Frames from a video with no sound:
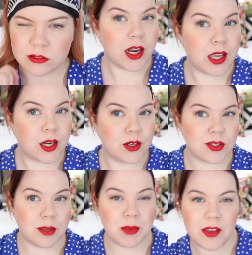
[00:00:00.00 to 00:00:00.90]
Hey
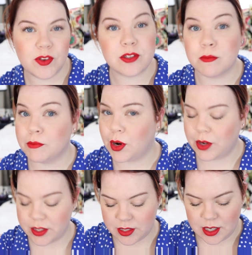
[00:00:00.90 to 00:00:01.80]
kiddos, let me give you some
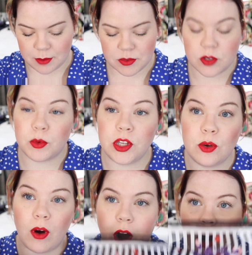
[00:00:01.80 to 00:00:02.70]
bonus tips. So when
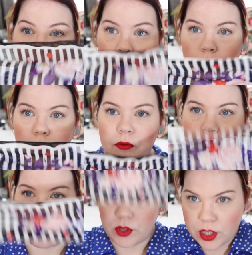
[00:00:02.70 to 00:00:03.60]
you are
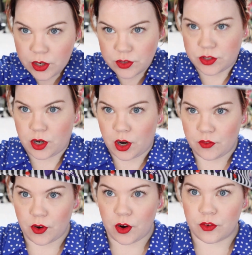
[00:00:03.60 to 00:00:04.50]
folding your
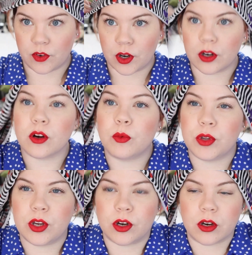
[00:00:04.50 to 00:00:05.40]
scarf over
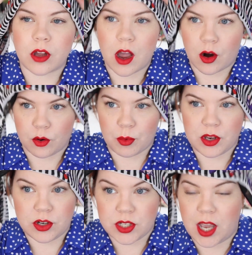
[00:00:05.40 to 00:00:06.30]
when you're or
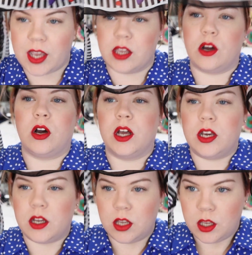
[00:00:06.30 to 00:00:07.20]
when you're tying it
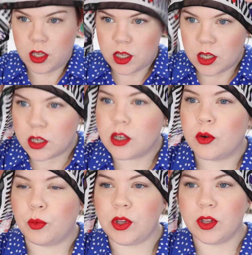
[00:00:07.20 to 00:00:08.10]
on,
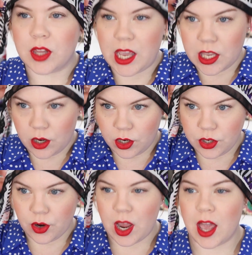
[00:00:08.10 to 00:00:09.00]
when you lay it on
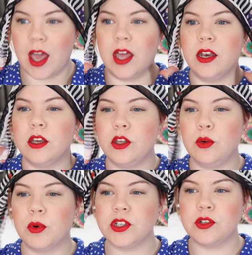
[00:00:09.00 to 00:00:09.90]
your head,
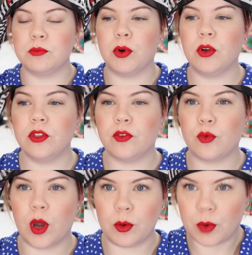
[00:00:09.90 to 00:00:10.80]
you want to pull the
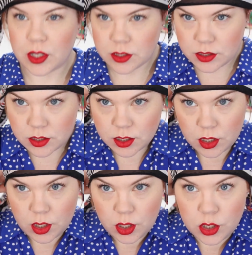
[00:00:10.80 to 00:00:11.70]
front ones
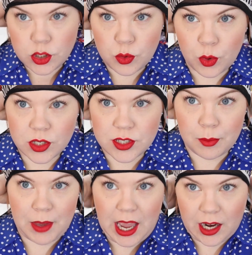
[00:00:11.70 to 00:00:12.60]
towards the
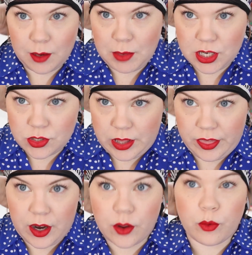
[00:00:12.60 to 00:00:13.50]
back and make sure
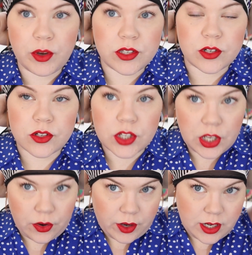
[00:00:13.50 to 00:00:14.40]
that they're the ones that are
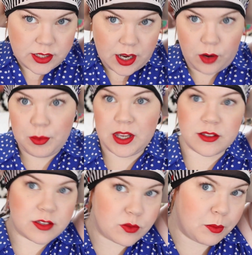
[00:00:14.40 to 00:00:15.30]
securing it down
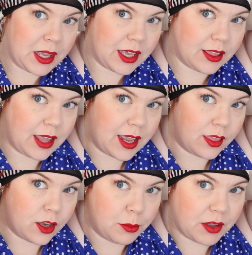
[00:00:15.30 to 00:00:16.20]
because this will make it lay a
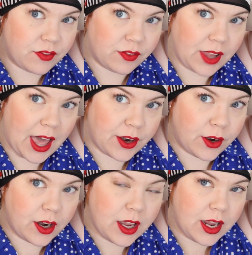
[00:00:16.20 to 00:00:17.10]
little bit
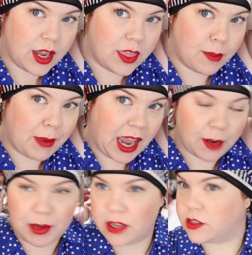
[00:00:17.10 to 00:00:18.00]
flatter in the
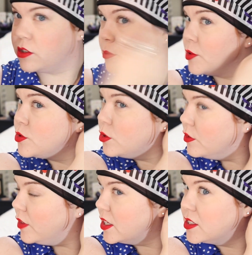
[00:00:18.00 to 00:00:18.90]
back because it's almost sort
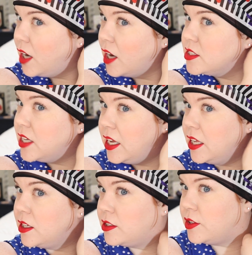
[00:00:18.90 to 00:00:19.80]
of like tucked in.